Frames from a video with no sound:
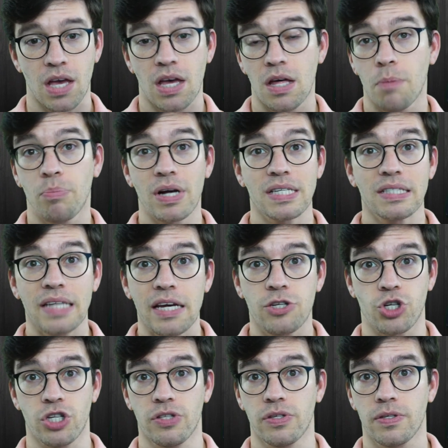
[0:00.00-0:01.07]

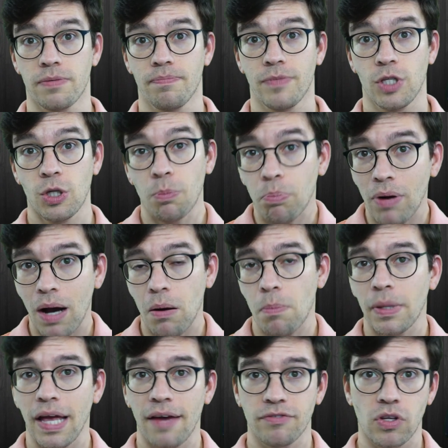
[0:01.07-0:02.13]
Presentations. You
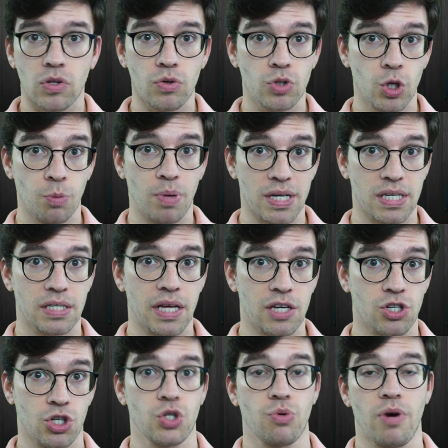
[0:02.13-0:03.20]
probably have to do 2
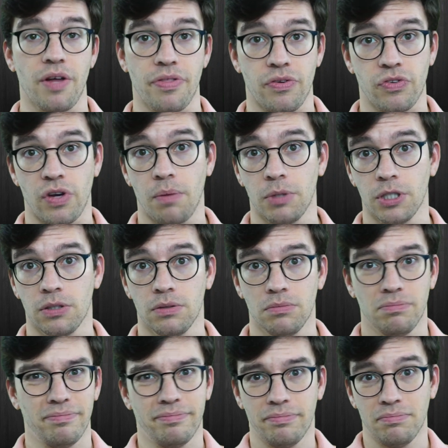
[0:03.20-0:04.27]
presentations throughout the summer.
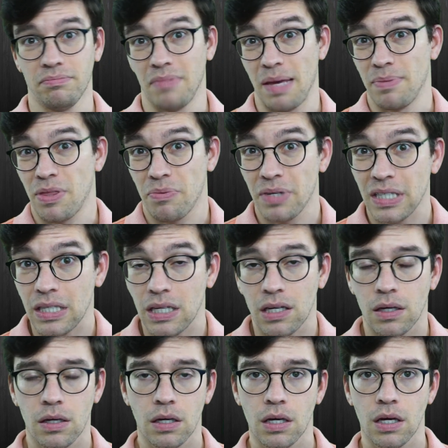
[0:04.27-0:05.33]
Maybe 3.
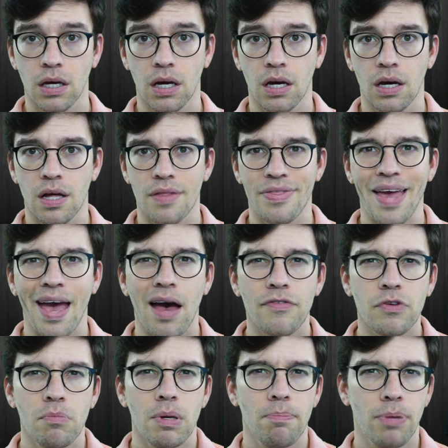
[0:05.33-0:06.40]
They have
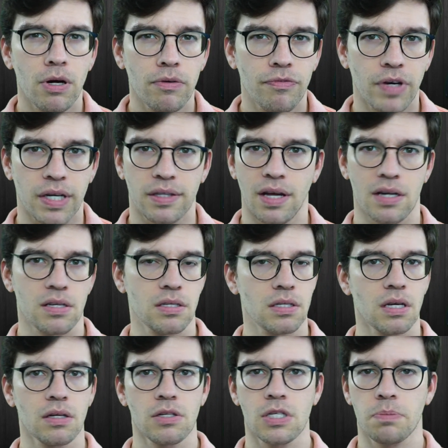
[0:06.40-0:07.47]
to be perfect. Not a
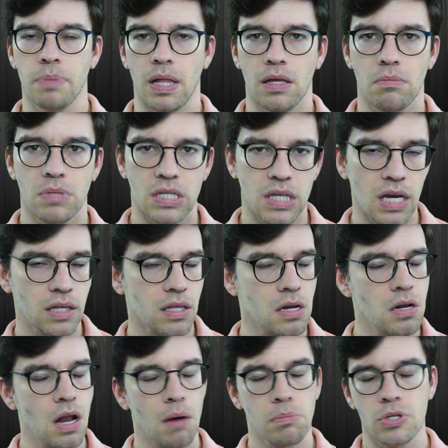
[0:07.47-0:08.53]
single spelling mistake. The
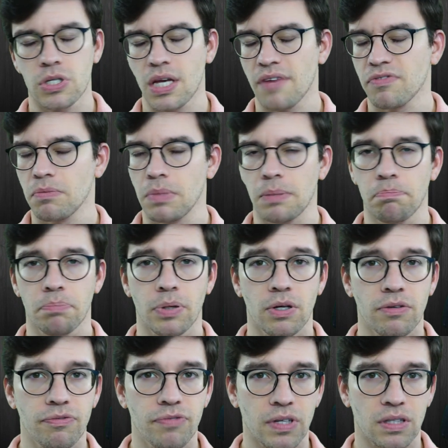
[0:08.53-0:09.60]
numbers have to be
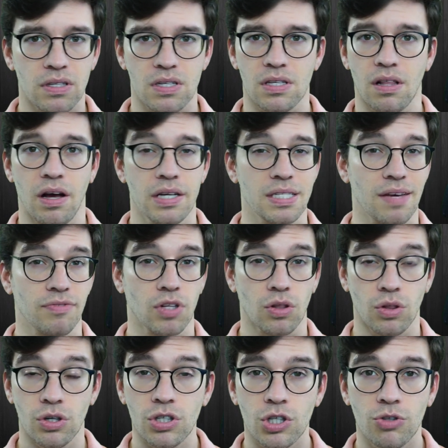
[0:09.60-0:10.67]
perfect. The slides have to
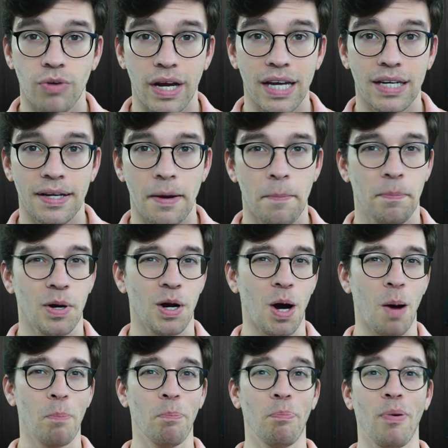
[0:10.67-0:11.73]
look great. But
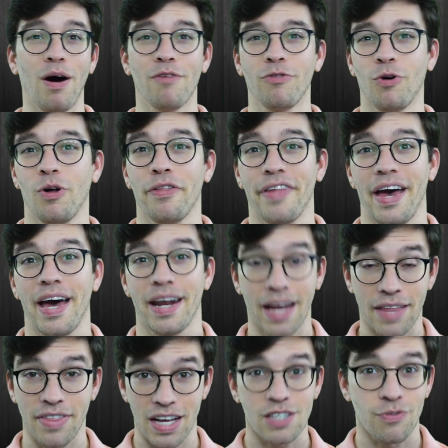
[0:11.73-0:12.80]
above all that,
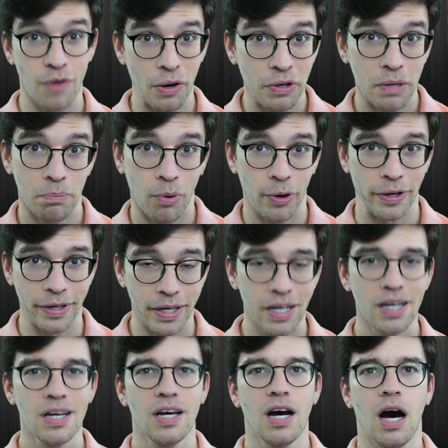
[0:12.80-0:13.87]
and that's very important,
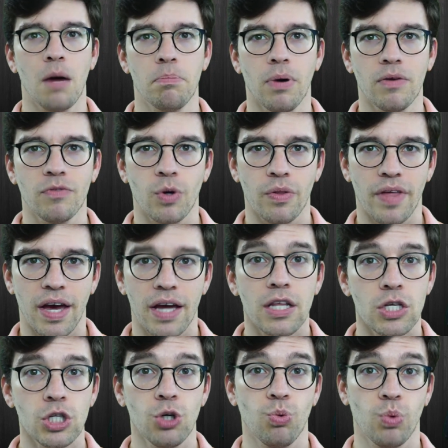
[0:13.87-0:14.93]
above all that,
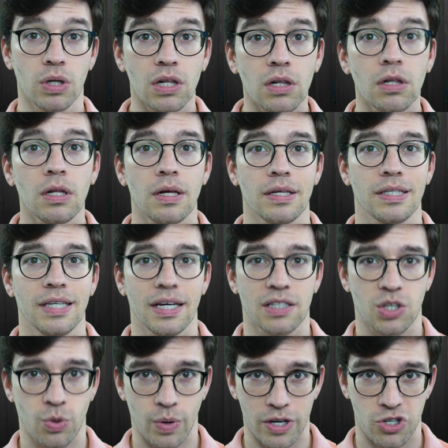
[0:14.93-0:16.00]
you will get
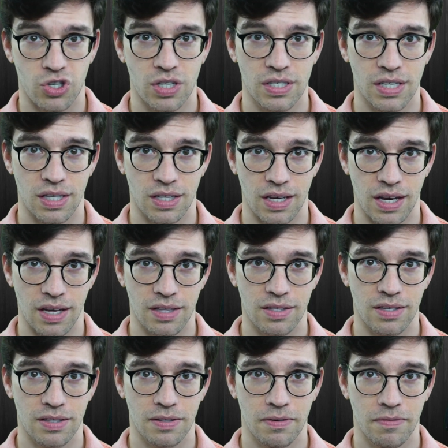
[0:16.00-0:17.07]
questions at the end.
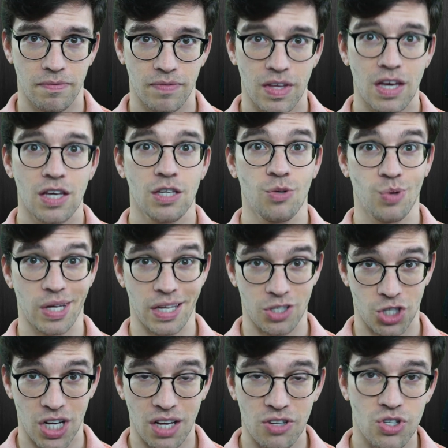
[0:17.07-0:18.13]
You will get
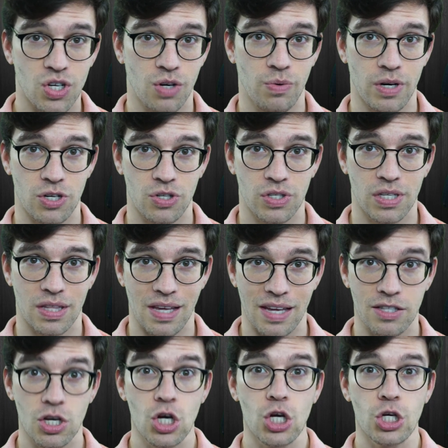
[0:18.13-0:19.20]
challenging questions at the end.
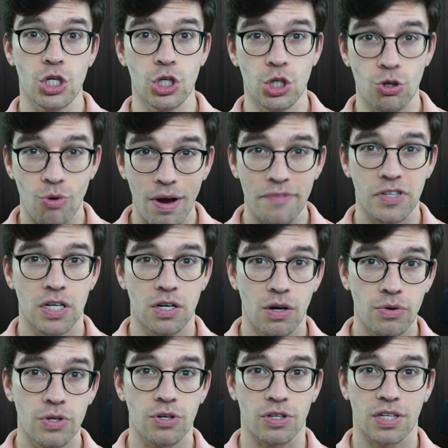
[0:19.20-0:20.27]
You have to know
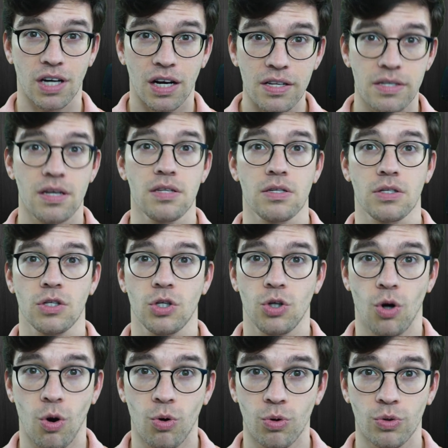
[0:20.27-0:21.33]
your content
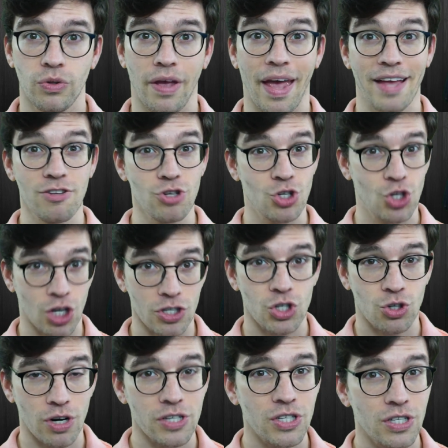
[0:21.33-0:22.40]
cold. And just
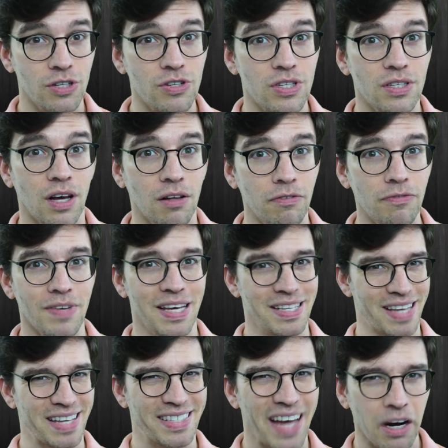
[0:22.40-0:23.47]
trusting yourself is
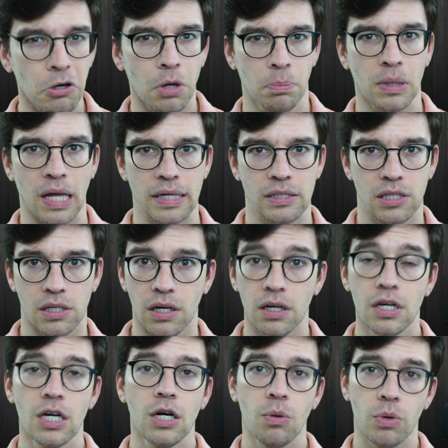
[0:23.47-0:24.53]
a terrible idea.
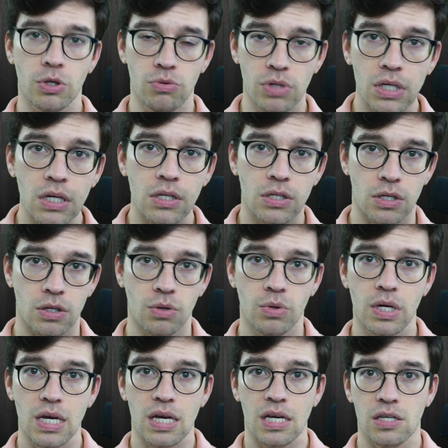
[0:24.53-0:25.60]
What you need to do
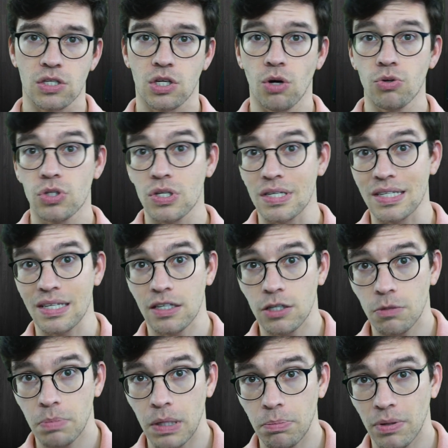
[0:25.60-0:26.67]
is go to senior
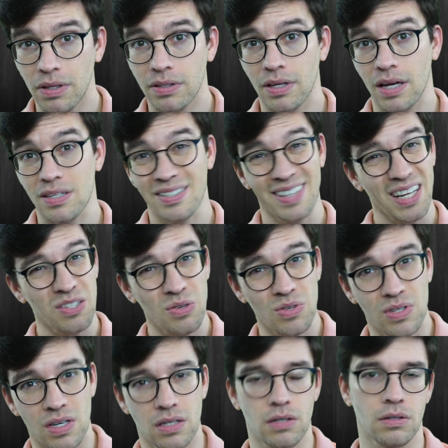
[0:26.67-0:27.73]
people on the desk, not too
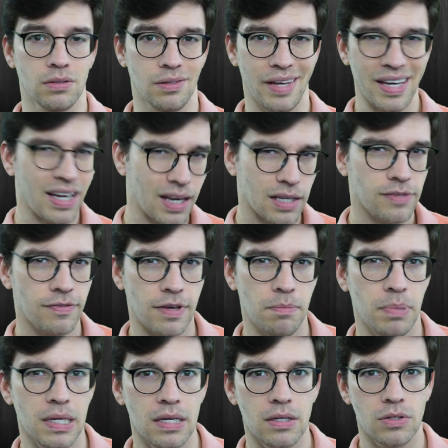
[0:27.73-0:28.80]
senior, like I guess
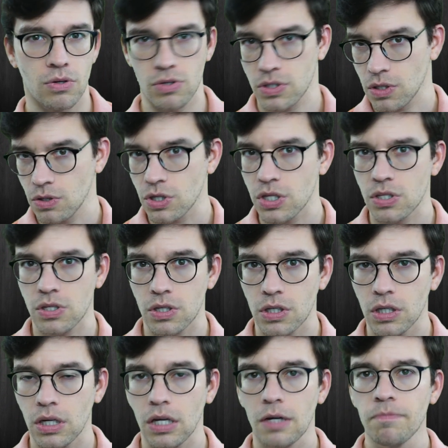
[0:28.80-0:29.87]
VPs or associates are
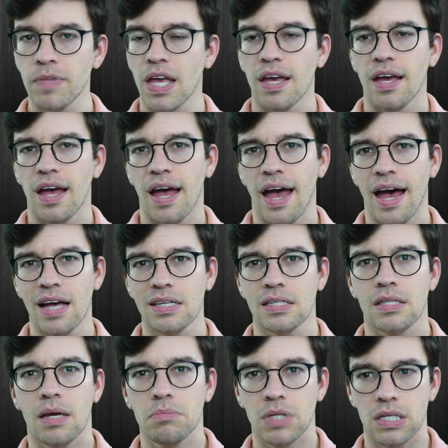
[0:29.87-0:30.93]
good, Ask
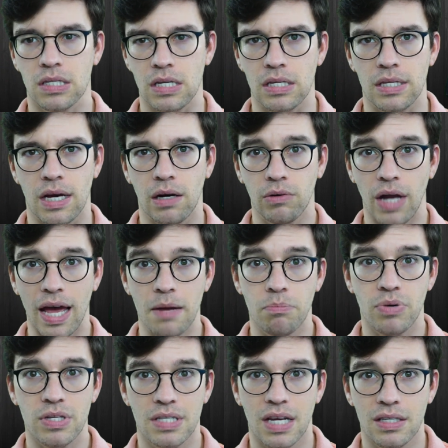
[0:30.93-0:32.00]
them to sit down and
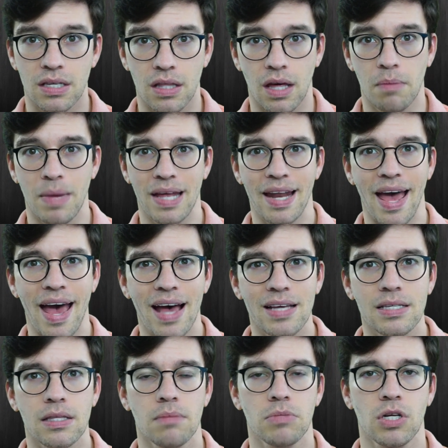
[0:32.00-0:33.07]
present to them and
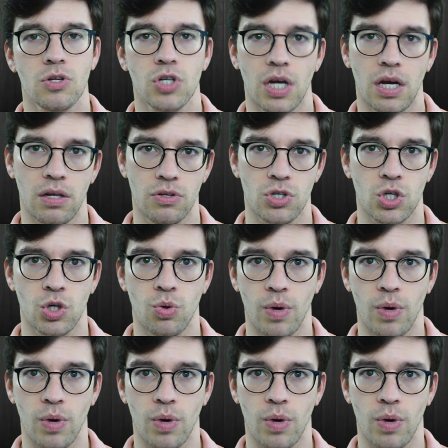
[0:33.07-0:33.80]
ask them to challenge you.